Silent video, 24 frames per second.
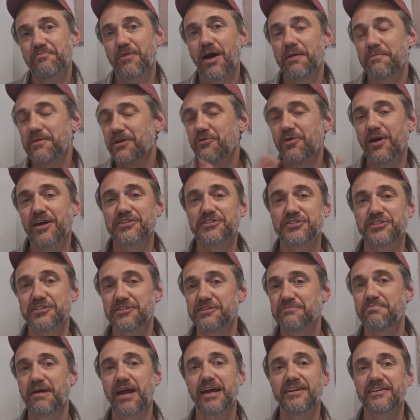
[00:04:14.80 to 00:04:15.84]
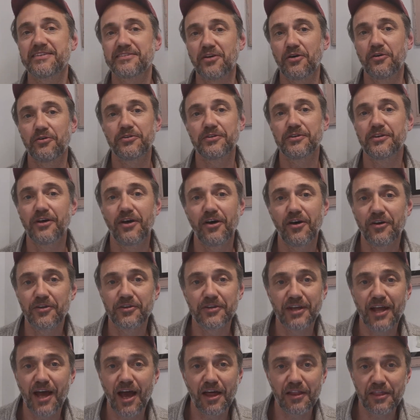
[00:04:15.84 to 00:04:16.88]
might be questions based on,
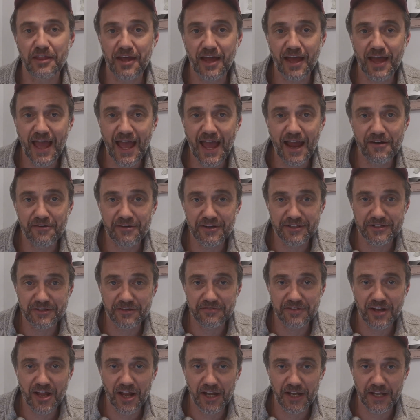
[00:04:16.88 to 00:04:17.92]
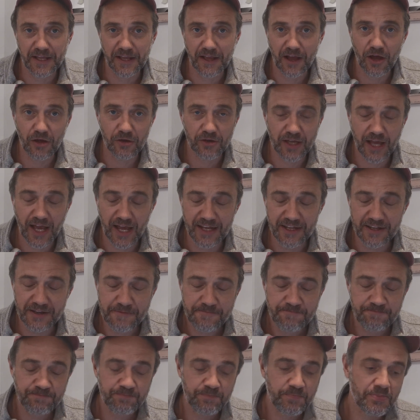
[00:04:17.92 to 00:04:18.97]
on other areas of learning,
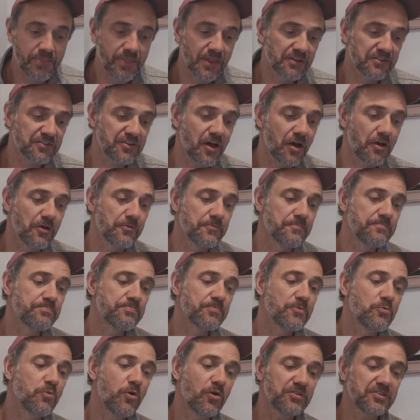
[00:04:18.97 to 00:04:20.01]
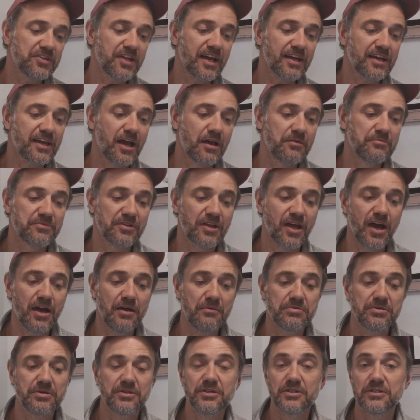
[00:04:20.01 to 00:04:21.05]
okay? So once that comes
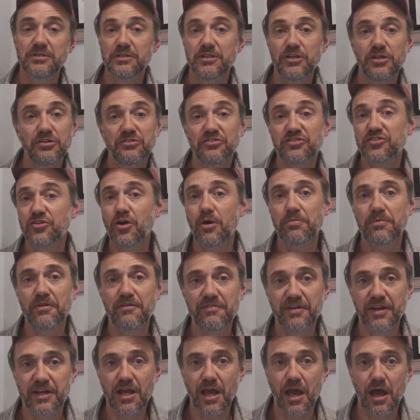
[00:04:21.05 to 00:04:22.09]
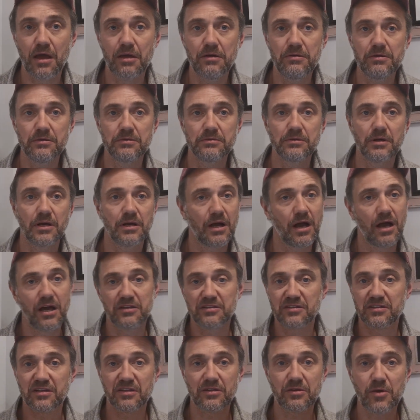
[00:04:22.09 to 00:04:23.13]
up, stop the video,
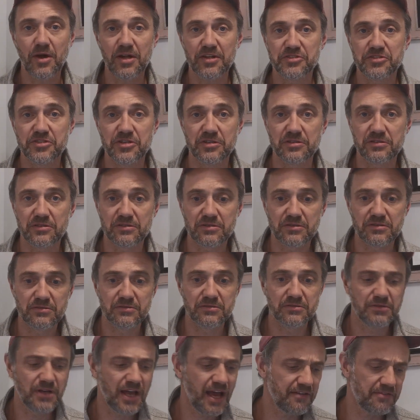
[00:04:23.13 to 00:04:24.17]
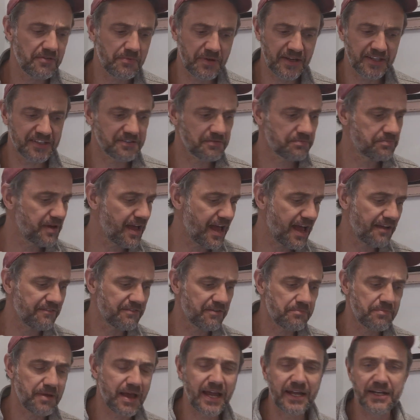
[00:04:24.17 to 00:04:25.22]
answer the questions. Have a piece of
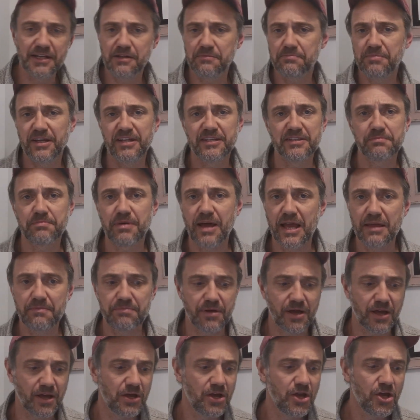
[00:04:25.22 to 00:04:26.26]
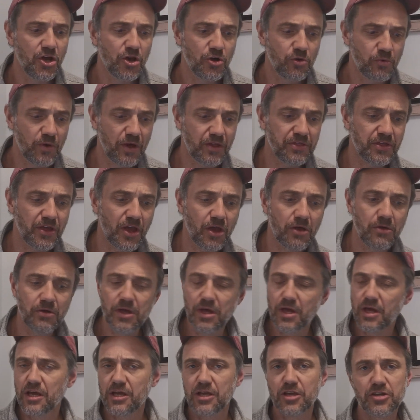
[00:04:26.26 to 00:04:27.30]
have a pen and a piece of paper with
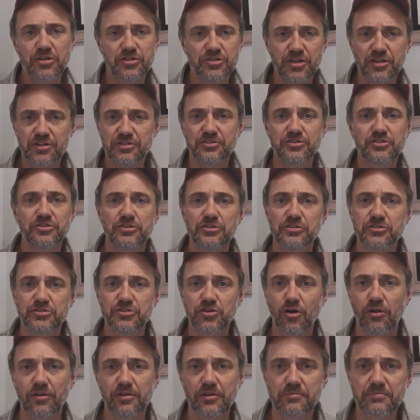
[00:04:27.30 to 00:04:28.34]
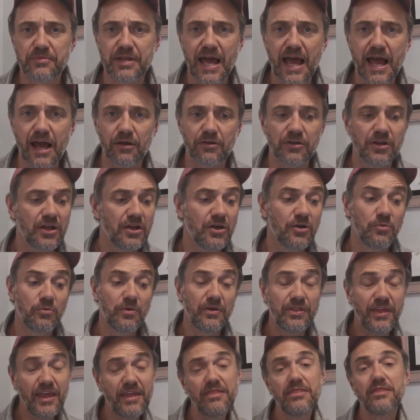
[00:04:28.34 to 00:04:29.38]
you. You can just jot them down.
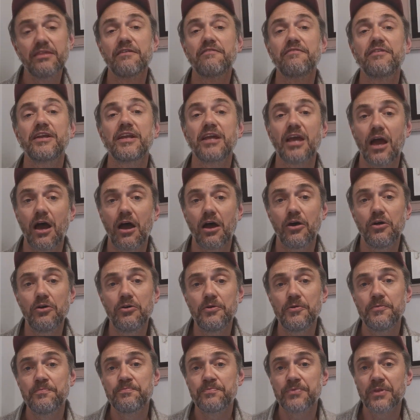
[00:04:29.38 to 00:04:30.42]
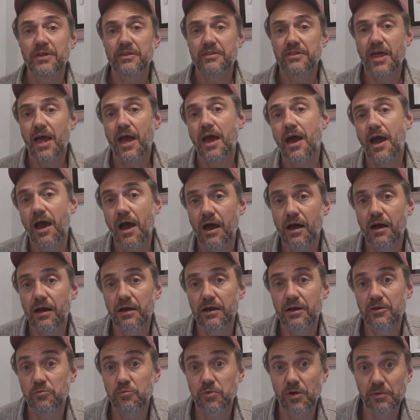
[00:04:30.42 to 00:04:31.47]
Within the video, there
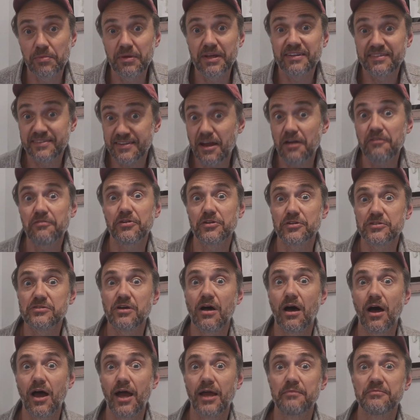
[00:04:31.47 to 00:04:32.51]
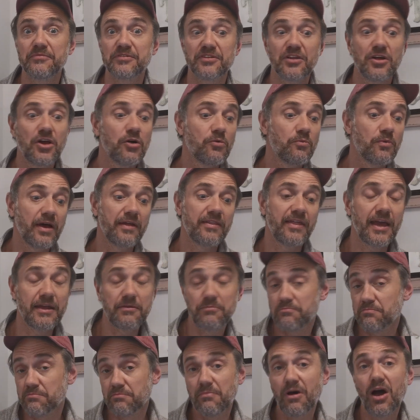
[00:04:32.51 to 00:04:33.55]
will be several times where
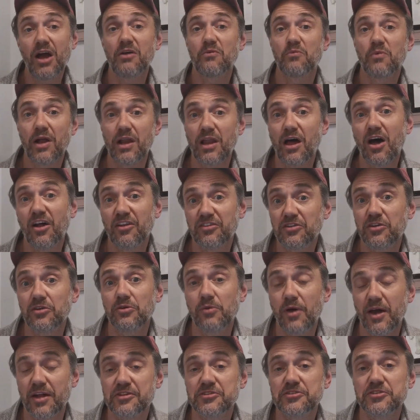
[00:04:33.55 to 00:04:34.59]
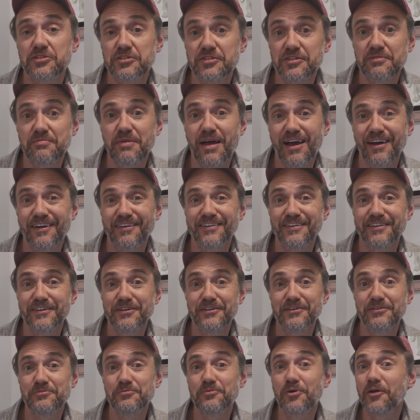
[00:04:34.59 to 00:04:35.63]
they might well ask you questions about
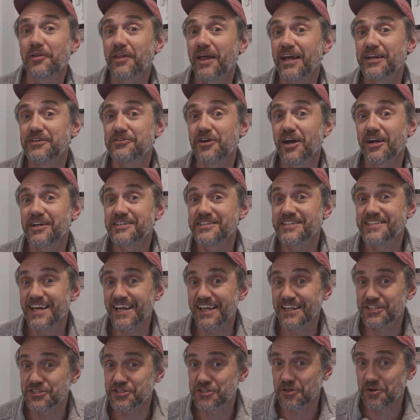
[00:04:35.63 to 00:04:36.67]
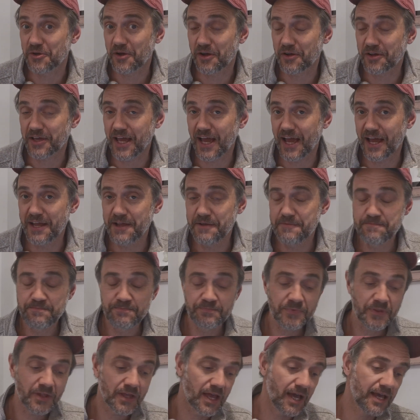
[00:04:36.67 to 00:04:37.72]
what they're trying to teach you. Okay.
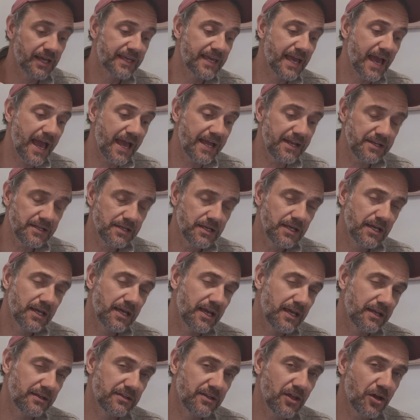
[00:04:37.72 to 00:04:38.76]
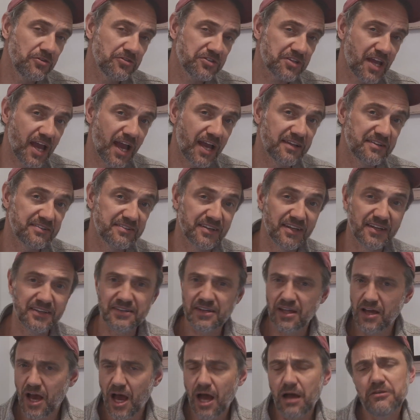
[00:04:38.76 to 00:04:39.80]
Again, in those
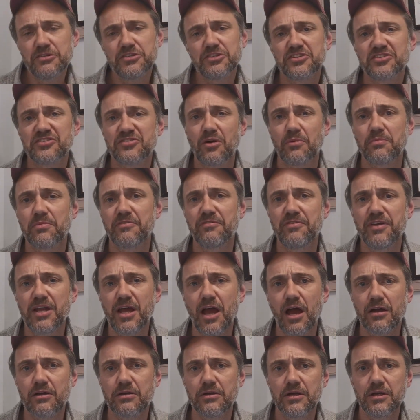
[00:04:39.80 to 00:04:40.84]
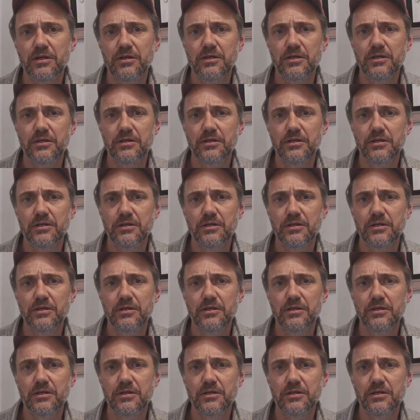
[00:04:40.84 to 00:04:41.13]
cases, I would just stop the video.